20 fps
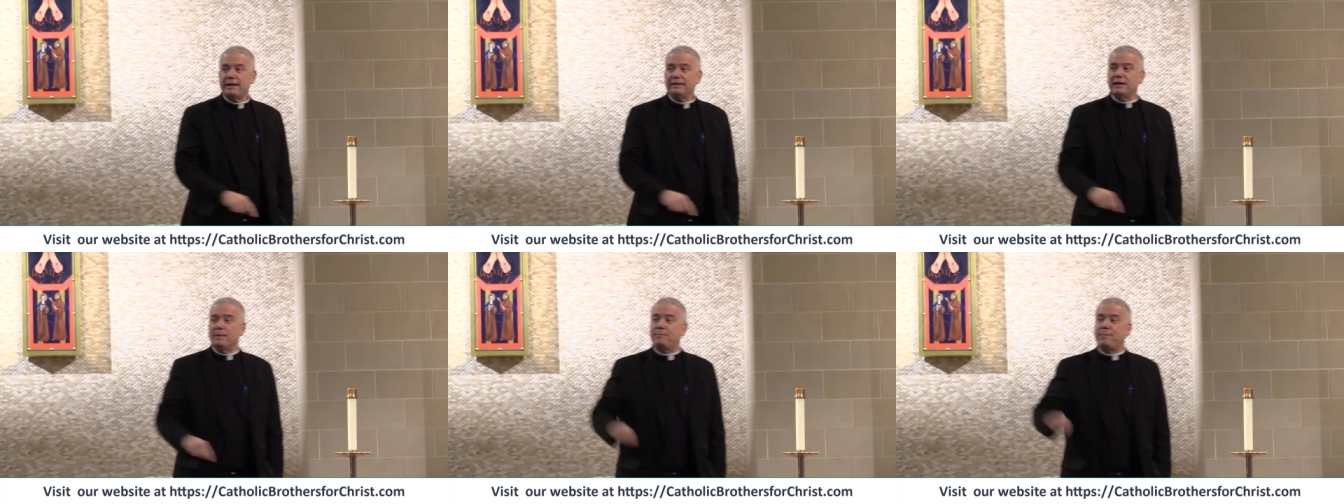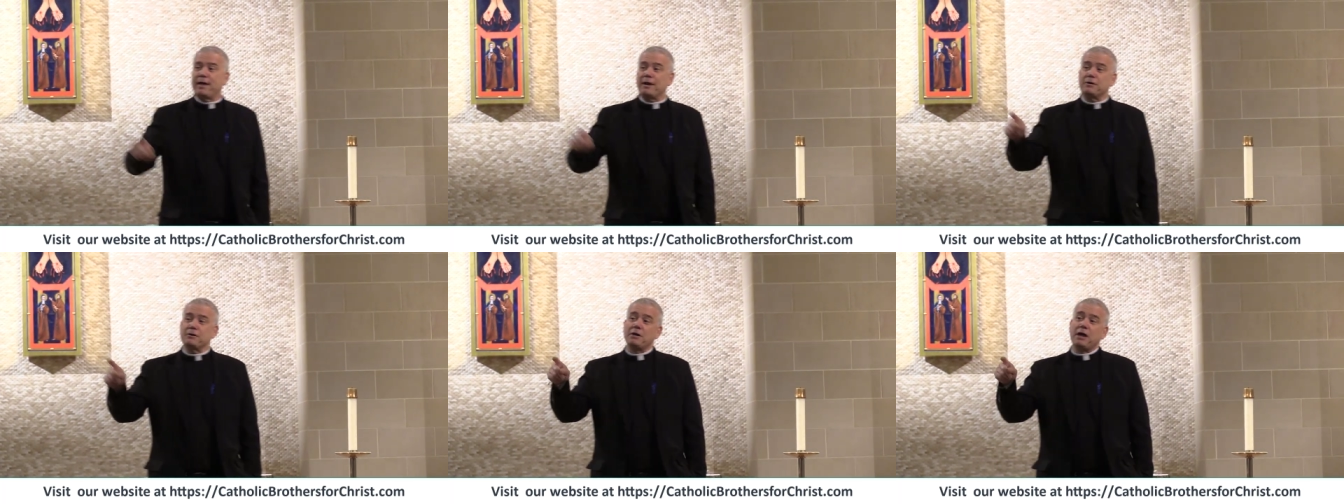you
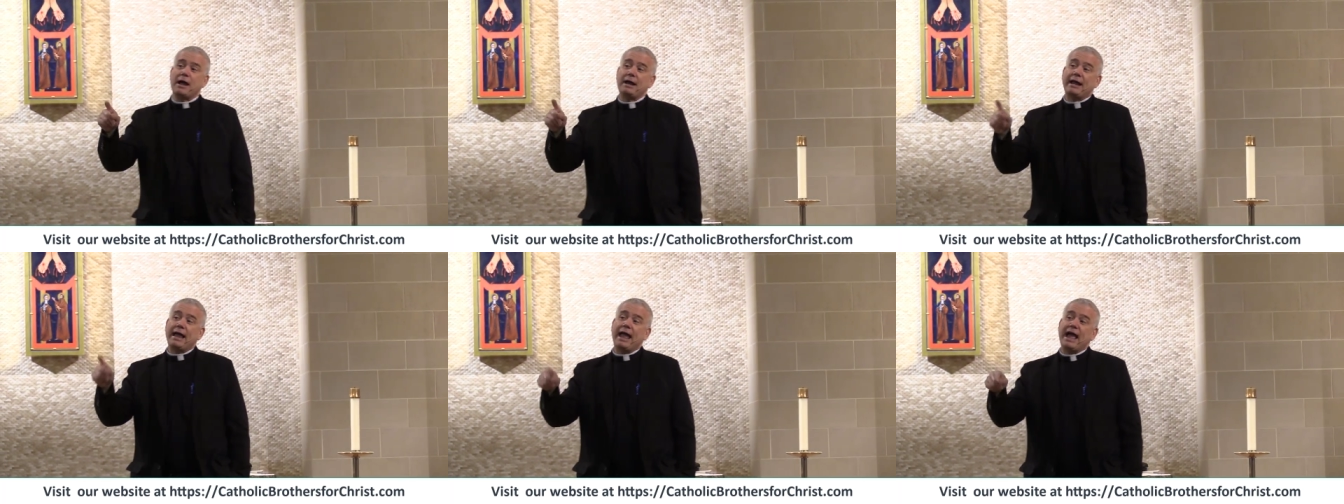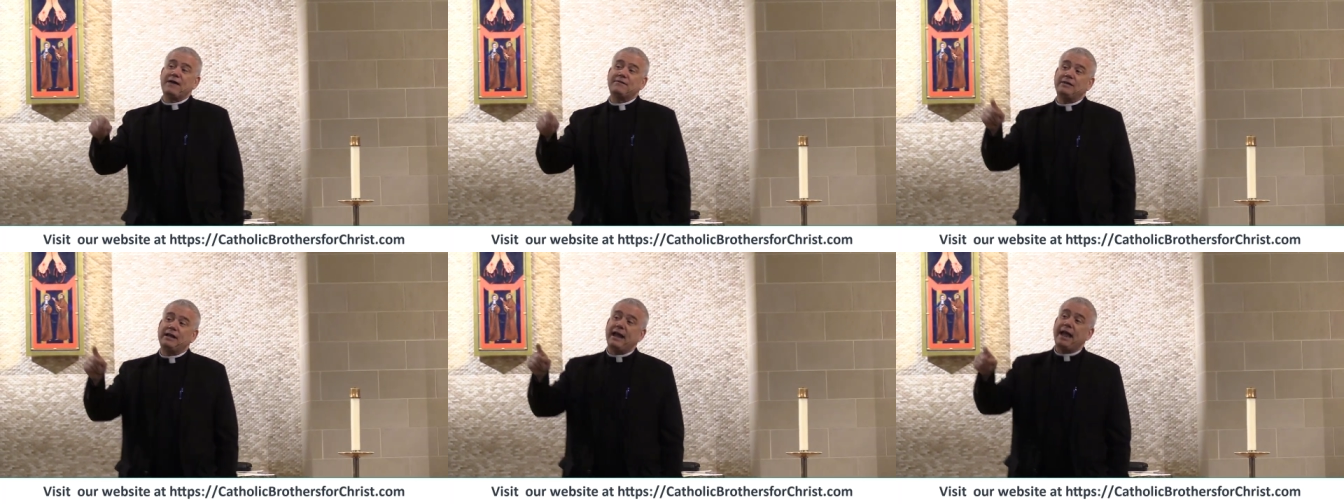better not
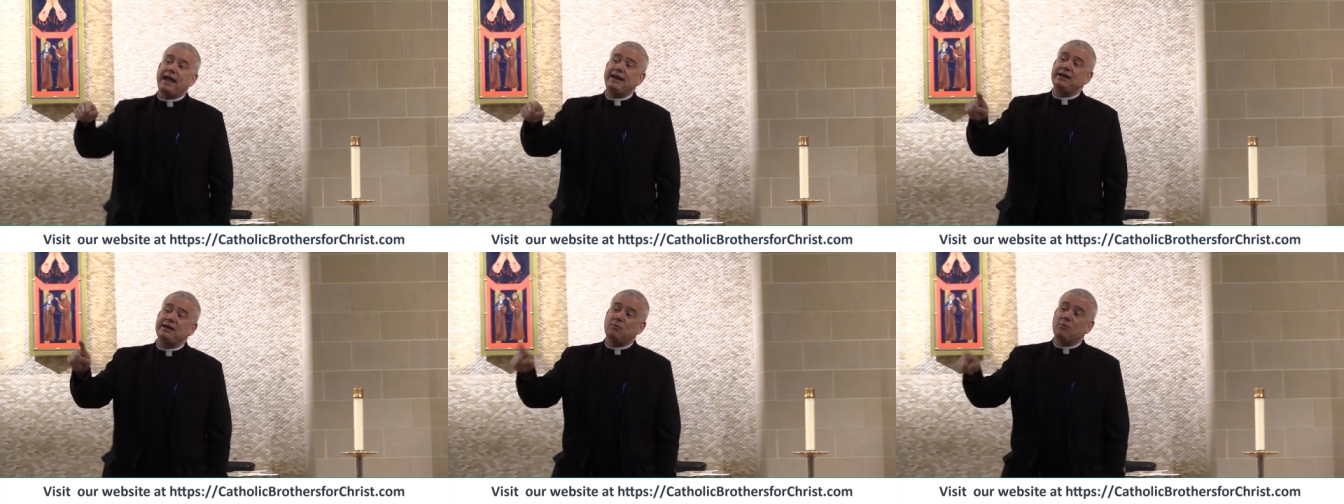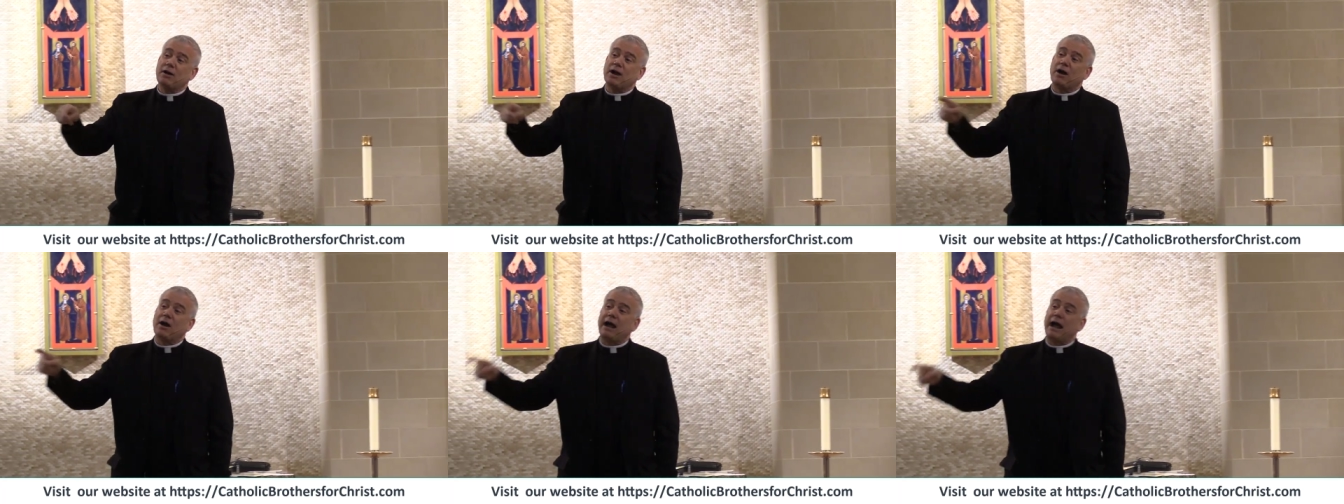have it
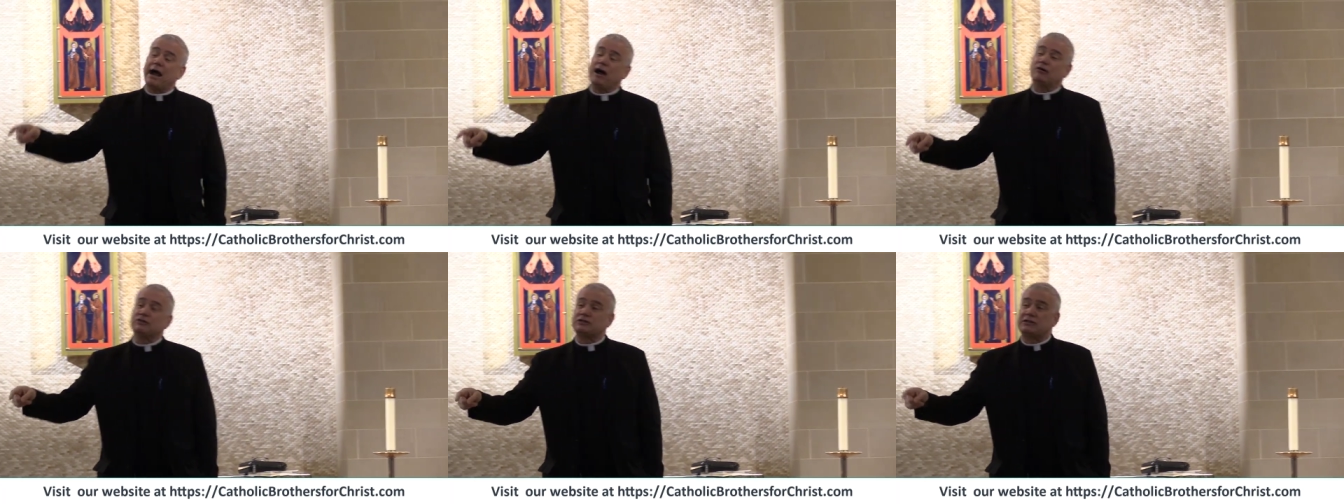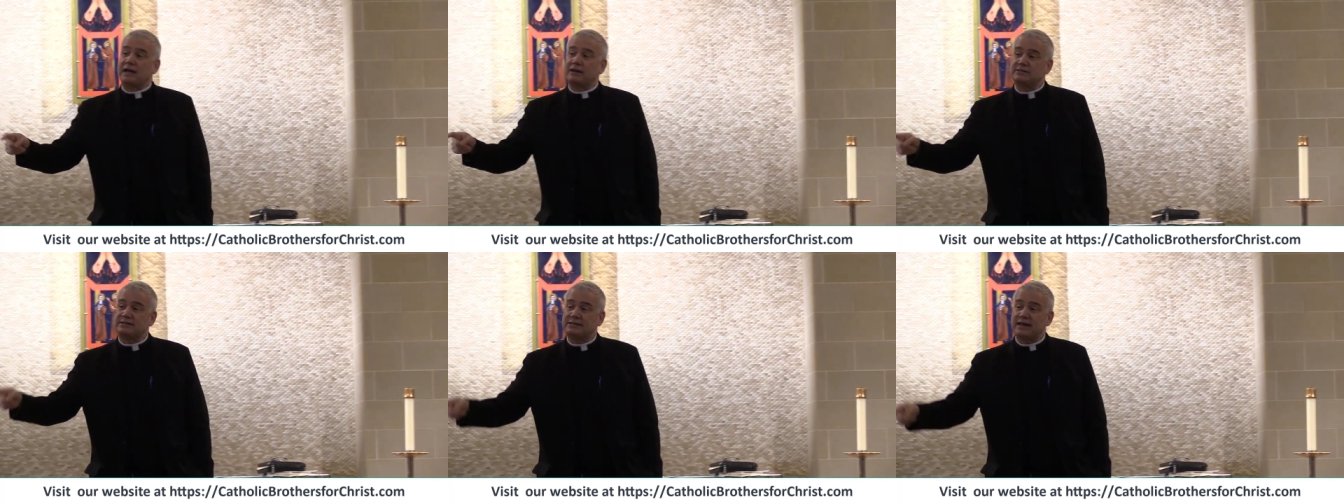anywhere
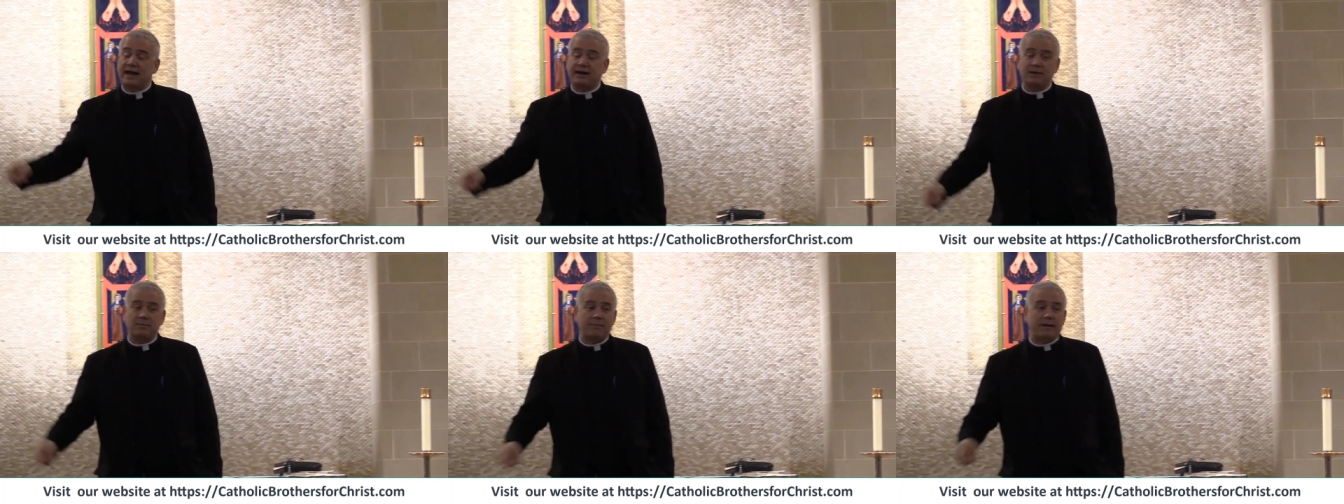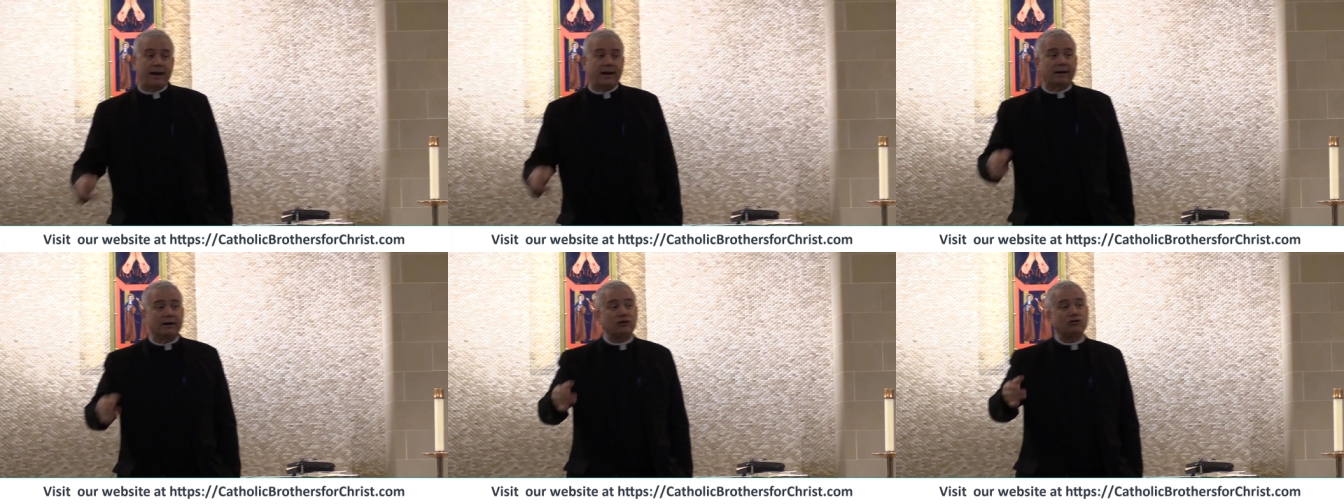else outside of
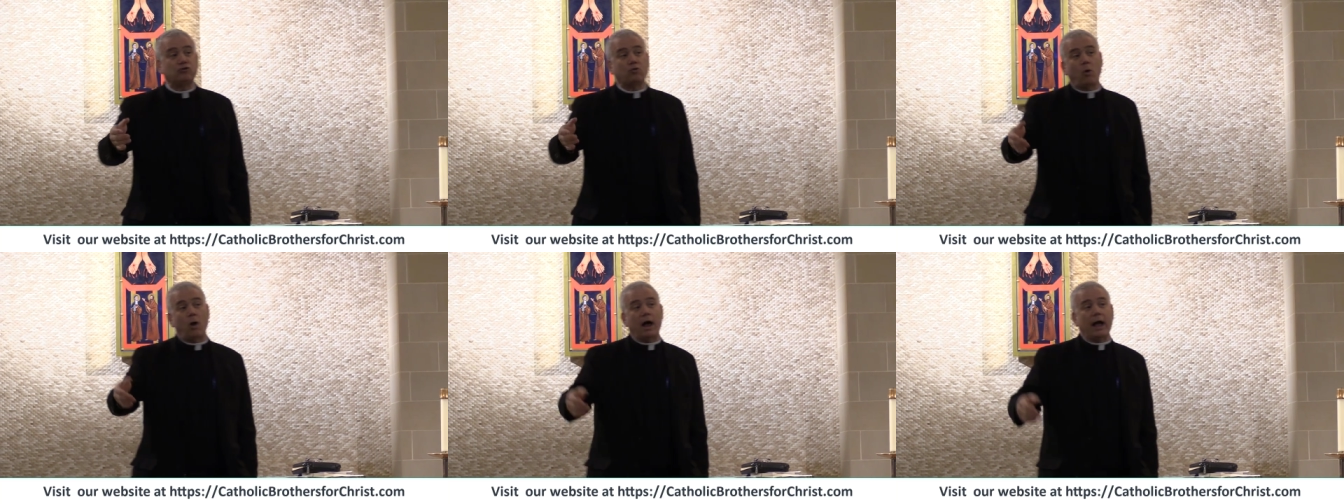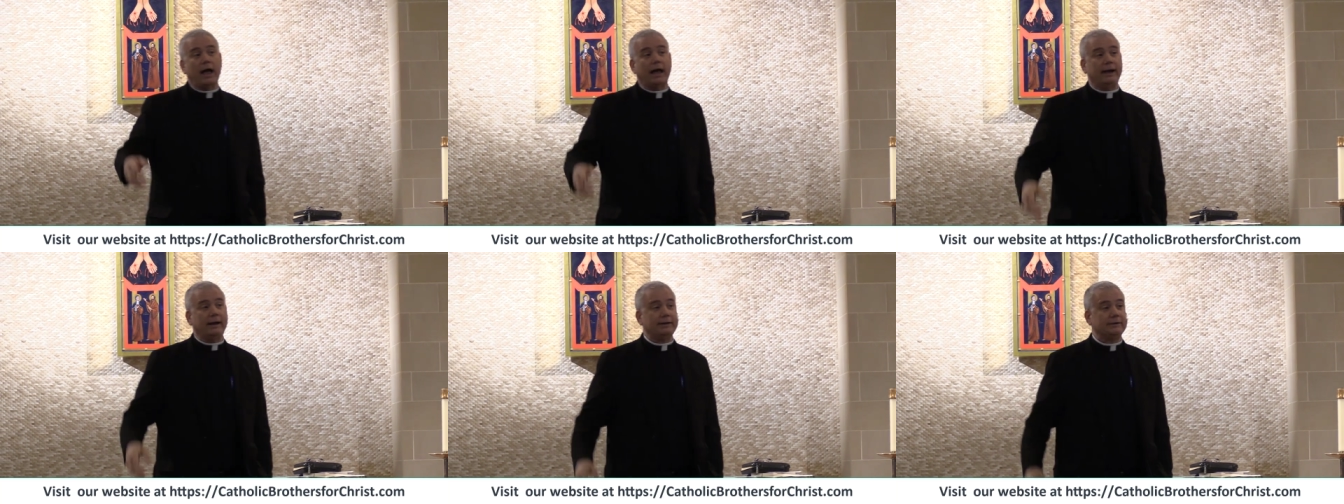marriage.
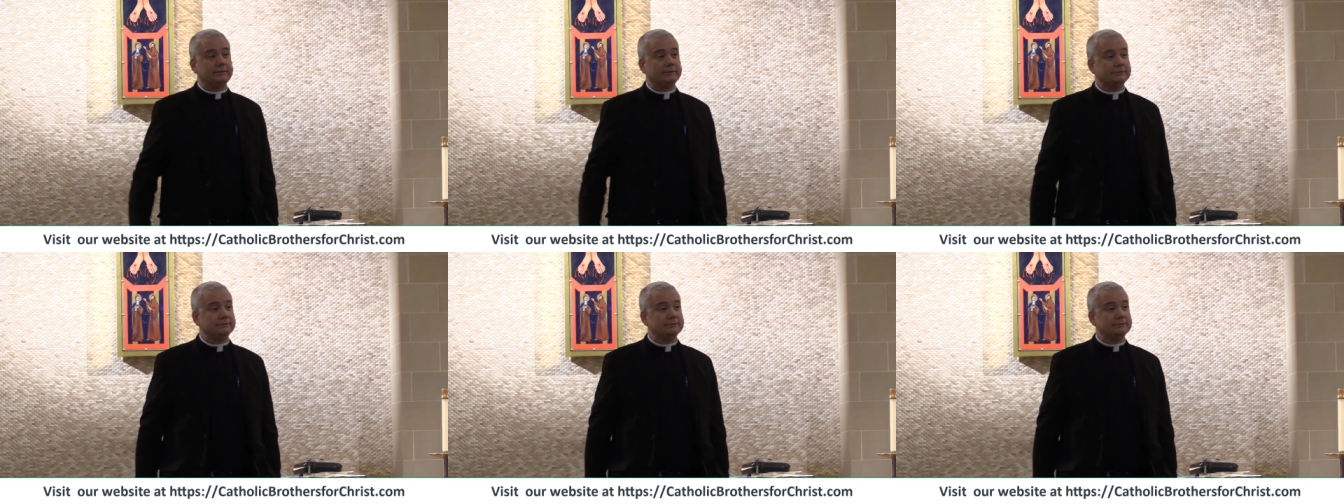Why?